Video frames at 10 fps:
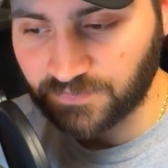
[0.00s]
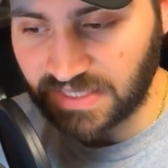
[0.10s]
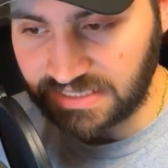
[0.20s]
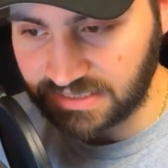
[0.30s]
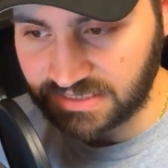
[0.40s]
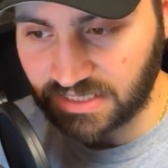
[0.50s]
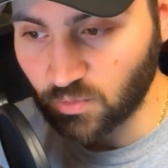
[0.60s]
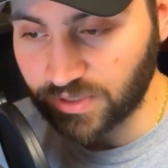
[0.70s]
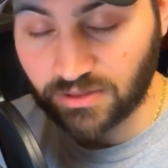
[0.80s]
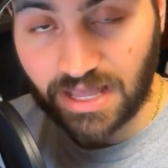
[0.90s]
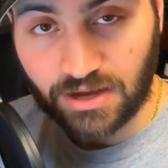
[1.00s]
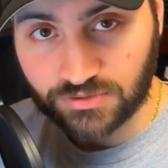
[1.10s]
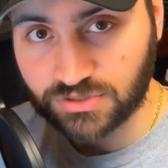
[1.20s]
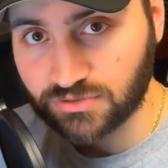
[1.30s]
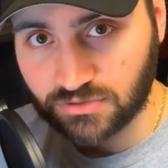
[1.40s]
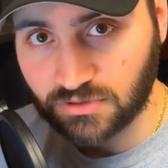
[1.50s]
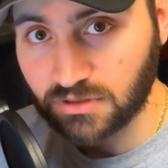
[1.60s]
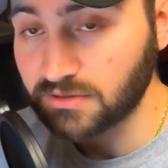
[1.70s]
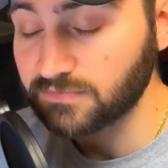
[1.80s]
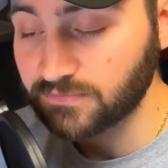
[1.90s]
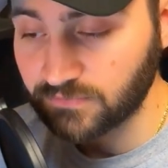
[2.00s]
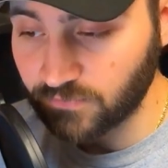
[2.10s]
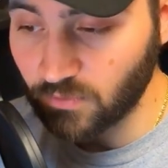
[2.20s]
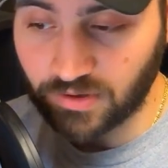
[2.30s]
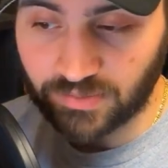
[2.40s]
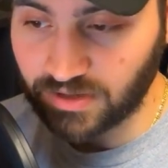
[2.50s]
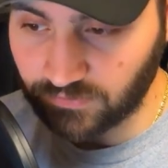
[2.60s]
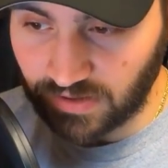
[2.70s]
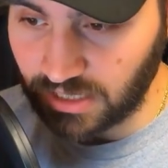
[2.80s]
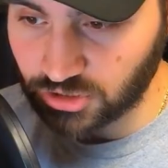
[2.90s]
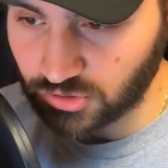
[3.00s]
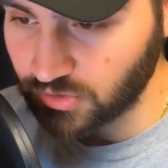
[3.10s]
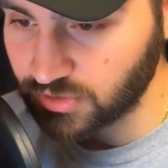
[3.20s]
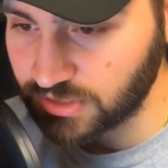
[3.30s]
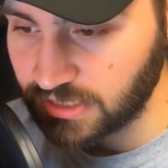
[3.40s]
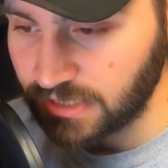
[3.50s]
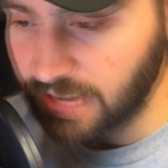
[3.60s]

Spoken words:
existing wheelhouse of footwear manufacturers.